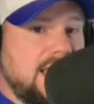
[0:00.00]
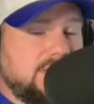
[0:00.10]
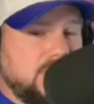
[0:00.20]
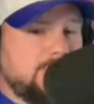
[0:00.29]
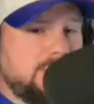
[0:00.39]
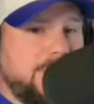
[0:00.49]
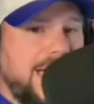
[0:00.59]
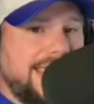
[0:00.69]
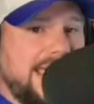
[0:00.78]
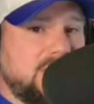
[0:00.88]
Terms
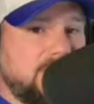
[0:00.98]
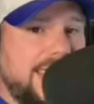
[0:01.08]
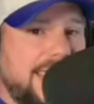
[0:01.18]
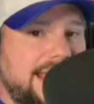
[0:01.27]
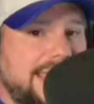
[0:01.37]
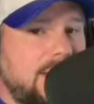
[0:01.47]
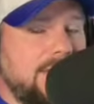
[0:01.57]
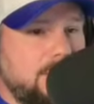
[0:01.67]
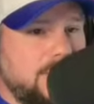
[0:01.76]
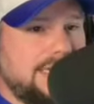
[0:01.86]
apply. Again, create an account
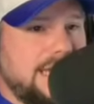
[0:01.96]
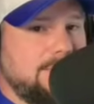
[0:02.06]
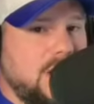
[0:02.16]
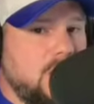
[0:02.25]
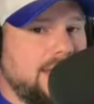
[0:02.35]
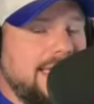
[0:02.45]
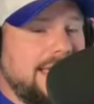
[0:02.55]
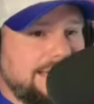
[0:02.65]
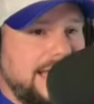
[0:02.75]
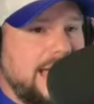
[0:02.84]
and redeem code
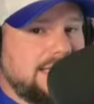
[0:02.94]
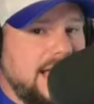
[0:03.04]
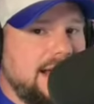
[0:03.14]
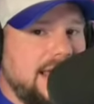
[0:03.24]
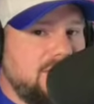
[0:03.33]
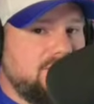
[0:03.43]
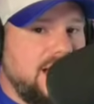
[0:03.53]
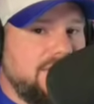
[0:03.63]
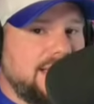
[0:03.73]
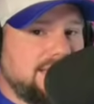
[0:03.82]

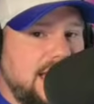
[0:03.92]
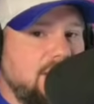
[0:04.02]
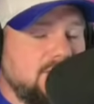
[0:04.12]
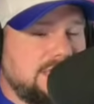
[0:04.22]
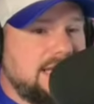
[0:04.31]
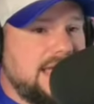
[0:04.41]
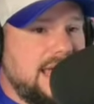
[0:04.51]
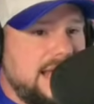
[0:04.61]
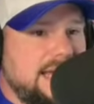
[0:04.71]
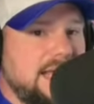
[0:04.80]
LOCKEDONNFL. That's
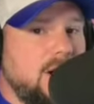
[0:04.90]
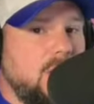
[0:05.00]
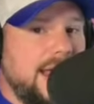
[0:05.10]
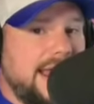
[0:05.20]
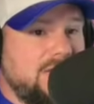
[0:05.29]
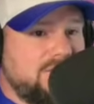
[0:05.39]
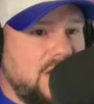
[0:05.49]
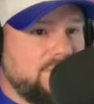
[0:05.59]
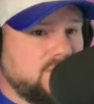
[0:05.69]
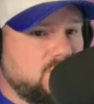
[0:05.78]

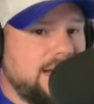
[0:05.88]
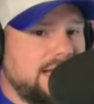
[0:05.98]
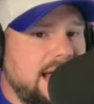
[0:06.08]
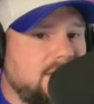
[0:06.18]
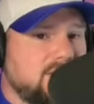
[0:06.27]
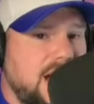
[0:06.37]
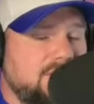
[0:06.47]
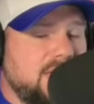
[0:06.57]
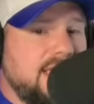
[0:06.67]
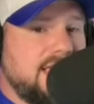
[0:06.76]
LOCKEDONNFL for $20 off.
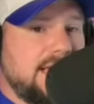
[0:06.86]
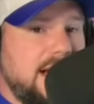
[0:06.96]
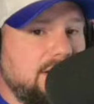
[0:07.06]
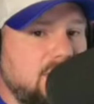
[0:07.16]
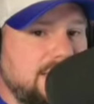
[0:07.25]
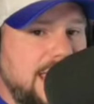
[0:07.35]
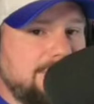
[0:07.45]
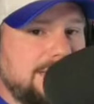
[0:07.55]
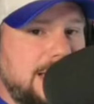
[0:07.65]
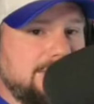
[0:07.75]
Download Game
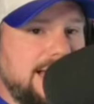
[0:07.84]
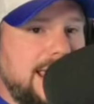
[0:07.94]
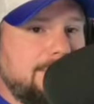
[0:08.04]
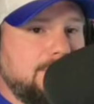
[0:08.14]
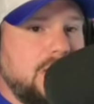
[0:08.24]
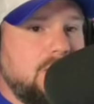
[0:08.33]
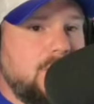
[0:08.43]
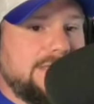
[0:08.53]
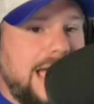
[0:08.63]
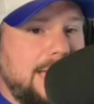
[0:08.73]
Time today.
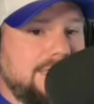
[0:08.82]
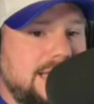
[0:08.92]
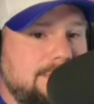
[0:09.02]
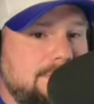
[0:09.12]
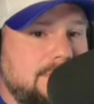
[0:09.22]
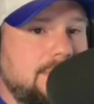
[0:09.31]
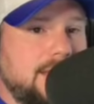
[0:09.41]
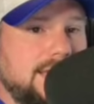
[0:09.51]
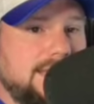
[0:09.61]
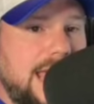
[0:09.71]
What time is it?
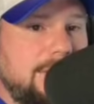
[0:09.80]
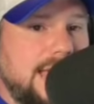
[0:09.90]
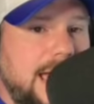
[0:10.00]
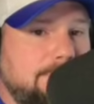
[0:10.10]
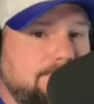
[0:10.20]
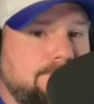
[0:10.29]
It's game time.